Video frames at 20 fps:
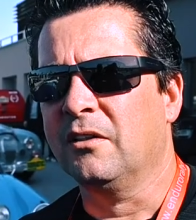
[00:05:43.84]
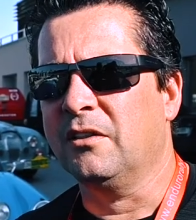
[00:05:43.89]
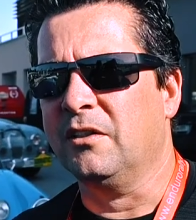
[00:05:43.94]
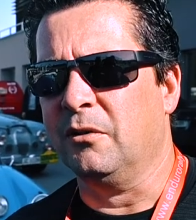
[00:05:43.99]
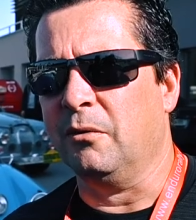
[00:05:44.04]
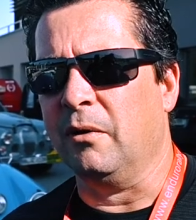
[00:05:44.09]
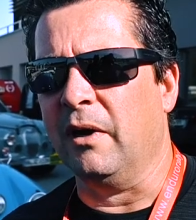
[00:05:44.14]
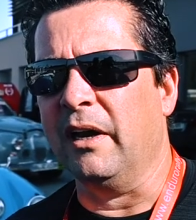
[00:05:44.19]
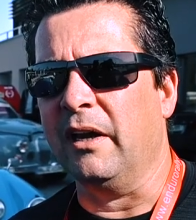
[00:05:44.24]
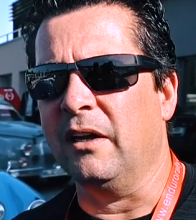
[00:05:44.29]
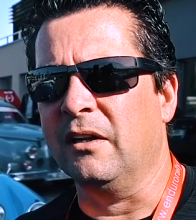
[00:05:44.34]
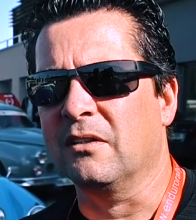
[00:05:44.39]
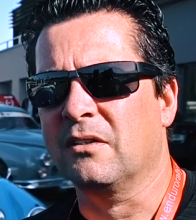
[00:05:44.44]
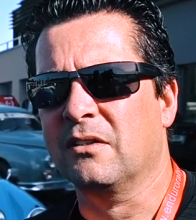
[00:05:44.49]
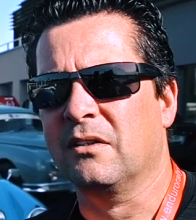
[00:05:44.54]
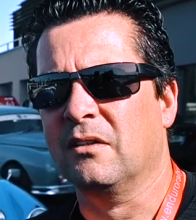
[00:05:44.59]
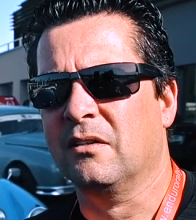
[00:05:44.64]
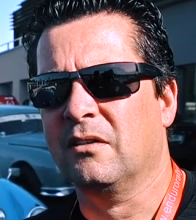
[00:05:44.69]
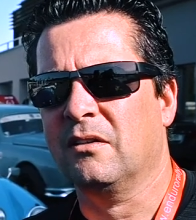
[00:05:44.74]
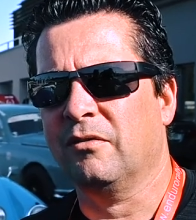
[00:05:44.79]
terrains,
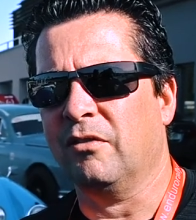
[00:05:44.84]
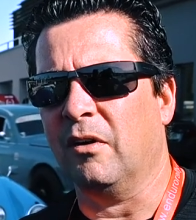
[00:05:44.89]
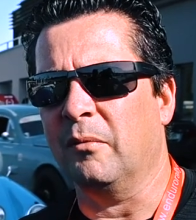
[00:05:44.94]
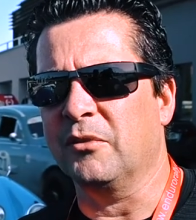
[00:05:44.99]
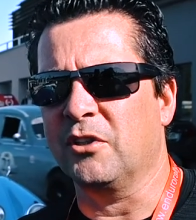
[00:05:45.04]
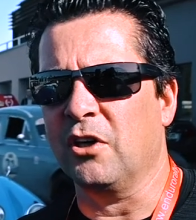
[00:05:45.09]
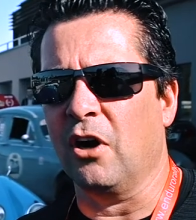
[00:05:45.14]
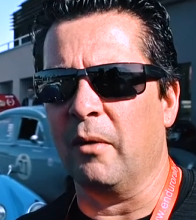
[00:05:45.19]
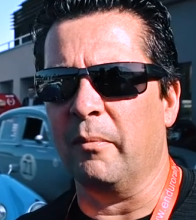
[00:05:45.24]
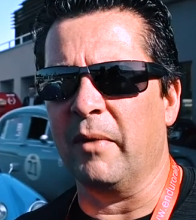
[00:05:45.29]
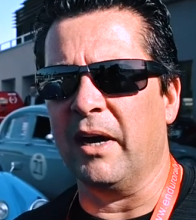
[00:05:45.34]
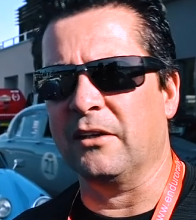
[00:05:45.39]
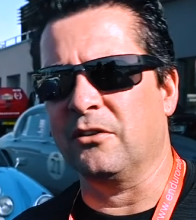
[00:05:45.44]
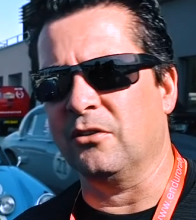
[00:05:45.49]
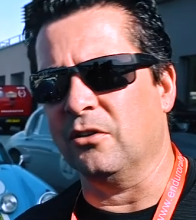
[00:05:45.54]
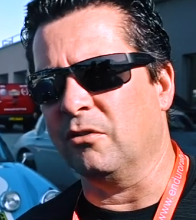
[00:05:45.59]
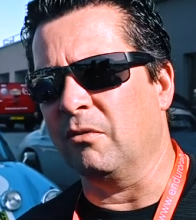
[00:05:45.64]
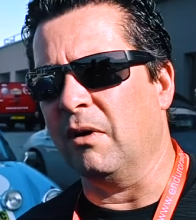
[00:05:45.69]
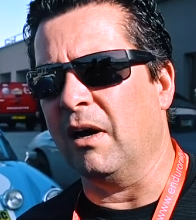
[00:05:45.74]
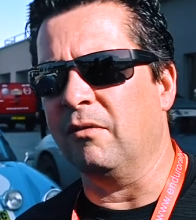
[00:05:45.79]
from tarmac
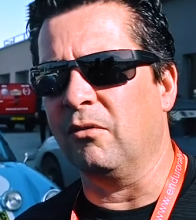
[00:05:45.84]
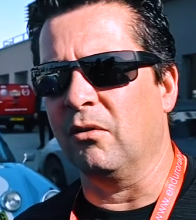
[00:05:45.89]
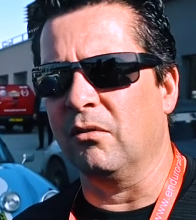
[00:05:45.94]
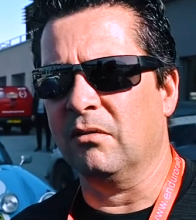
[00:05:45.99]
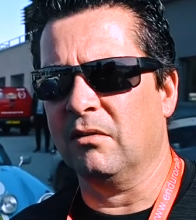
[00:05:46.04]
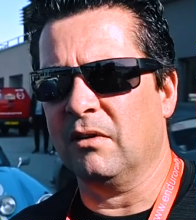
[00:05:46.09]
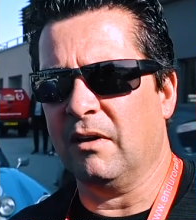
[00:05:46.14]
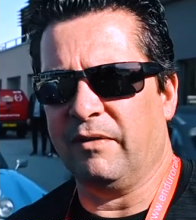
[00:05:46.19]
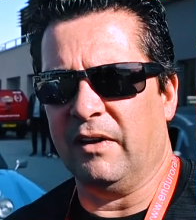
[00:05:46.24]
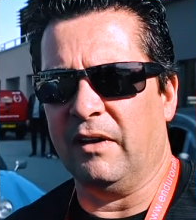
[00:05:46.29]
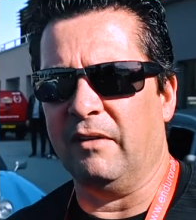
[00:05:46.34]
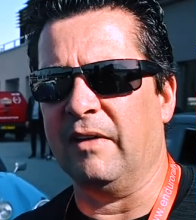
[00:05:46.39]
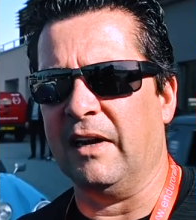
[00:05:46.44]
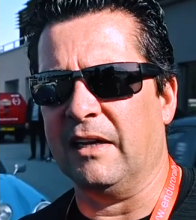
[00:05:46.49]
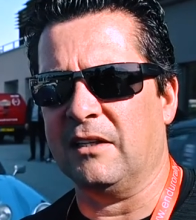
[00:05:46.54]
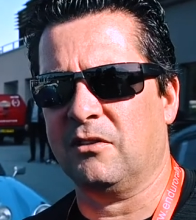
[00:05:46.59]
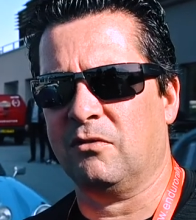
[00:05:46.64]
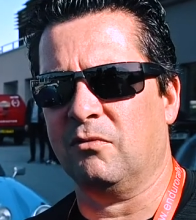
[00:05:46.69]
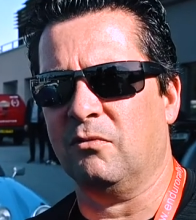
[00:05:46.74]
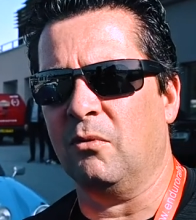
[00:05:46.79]
to gravel. I think
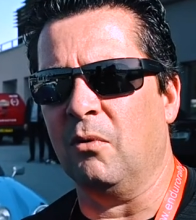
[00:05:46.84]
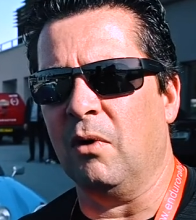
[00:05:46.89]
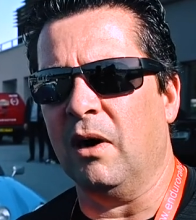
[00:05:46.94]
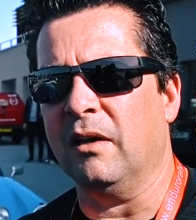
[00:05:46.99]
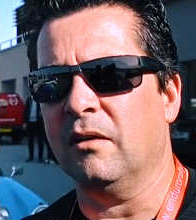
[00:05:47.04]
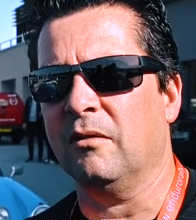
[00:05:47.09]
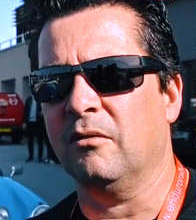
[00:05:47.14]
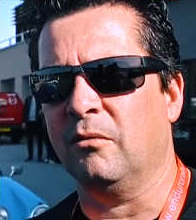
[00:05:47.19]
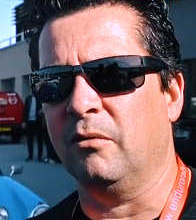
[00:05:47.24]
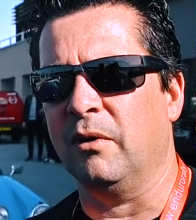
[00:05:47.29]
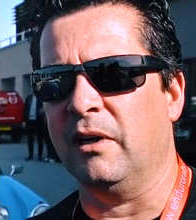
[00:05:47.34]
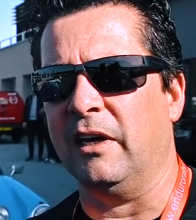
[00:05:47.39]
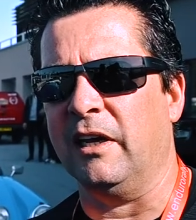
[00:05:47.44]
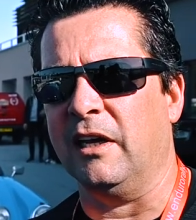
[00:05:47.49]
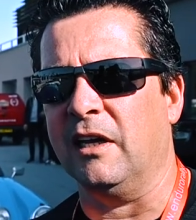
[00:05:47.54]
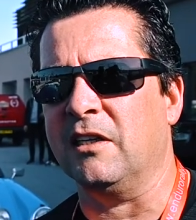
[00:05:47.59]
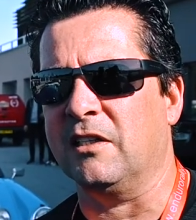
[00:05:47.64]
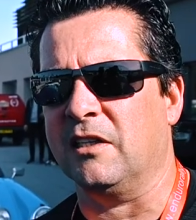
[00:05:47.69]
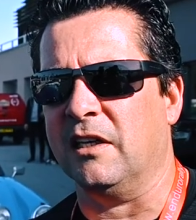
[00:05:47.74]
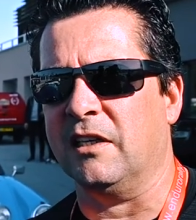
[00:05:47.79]
that's what really is